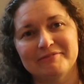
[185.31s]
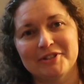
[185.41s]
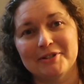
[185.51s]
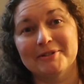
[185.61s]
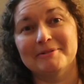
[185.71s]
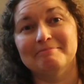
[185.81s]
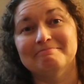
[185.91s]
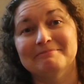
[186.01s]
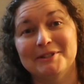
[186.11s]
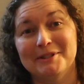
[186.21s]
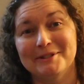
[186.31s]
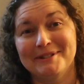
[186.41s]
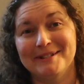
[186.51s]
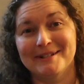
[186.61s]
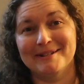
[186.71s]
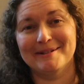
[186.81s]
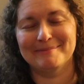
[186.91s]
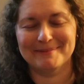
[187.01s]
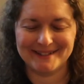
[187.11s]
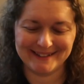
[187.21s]
So good
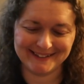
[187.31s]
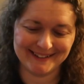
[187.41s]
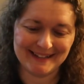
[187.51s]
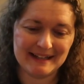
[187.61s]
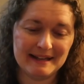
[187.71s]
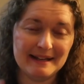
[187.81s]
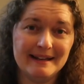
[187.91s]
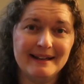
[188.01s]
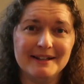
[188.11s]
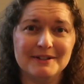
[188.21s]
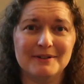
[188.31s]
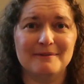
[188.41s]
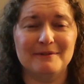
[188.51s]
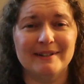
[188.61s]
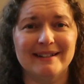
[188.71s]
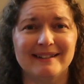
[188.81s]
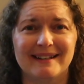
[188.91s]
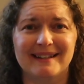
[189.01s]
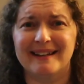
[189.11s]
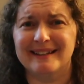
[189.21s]
times. So I'm feeling
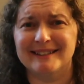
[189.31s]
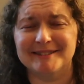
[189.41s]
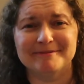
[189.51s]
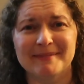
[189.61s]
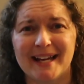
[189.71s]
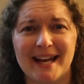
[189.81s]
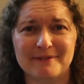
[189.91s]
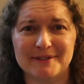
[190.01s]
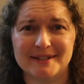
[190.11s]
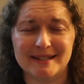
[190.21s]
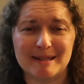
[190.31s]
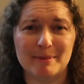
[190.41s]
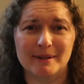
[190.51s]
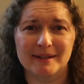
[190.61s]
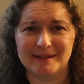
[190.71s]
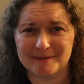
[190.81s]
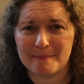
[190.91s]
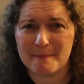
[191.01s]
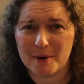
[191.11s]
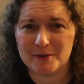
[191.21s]
like half asleep
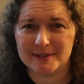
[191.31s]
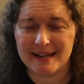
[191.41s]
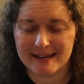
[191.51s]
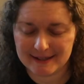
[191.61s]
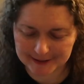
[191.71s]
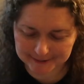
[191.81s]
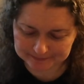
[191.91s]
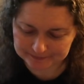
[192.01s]
most days.